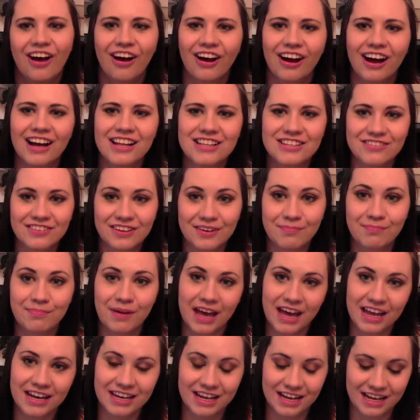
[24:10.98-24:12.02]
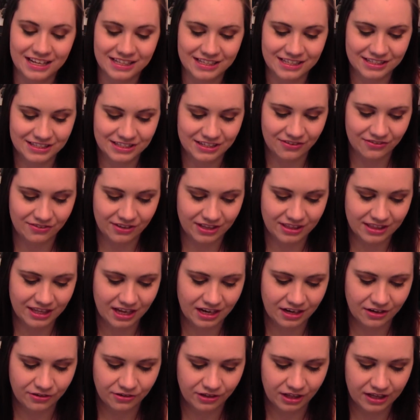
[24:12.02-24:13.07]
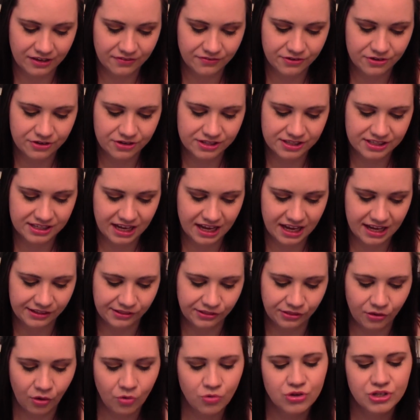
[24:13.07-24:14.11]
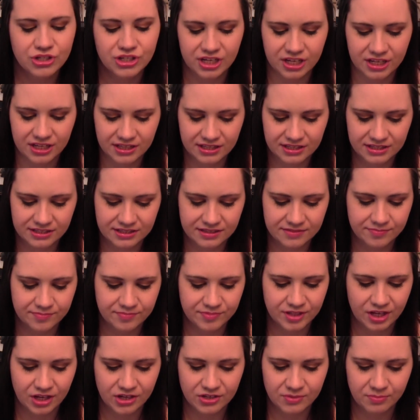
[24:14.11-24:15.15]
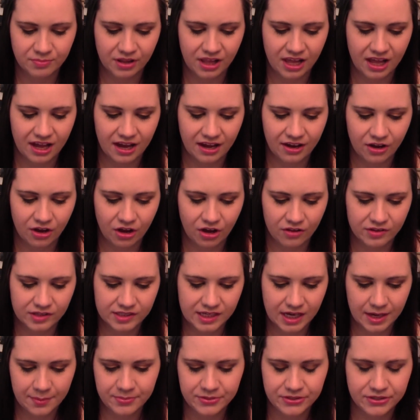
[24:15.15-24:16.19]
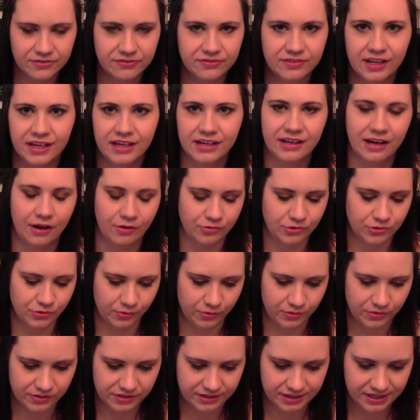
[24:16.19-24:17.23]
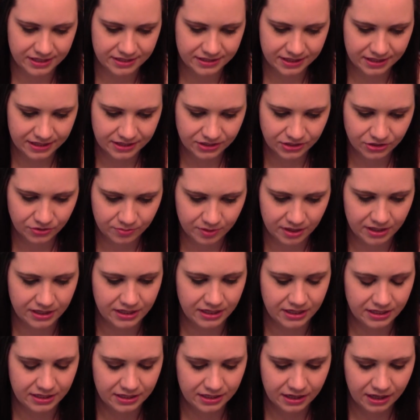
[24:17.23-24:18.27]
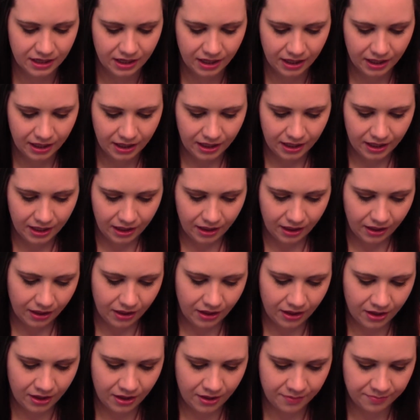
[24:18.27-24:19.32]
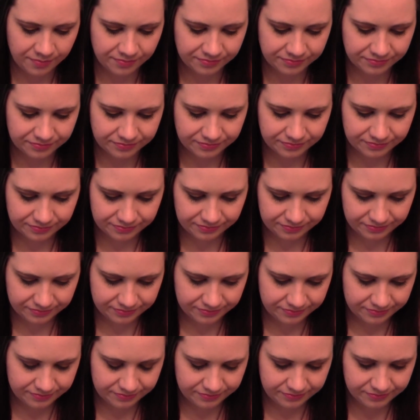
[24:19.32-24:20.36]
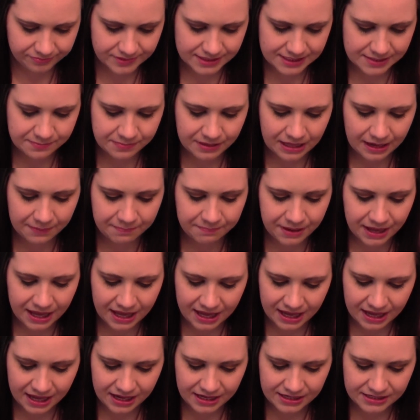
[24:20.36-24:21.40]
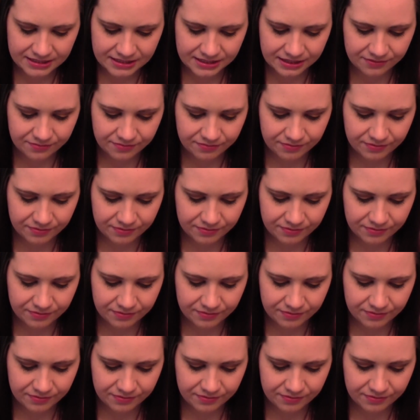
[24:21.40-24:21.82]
all kinds of like band-aids and stuff like that, or like first aid, lotions, sunblock, all the types of like outdoorsy things you might need. Ziploc bags,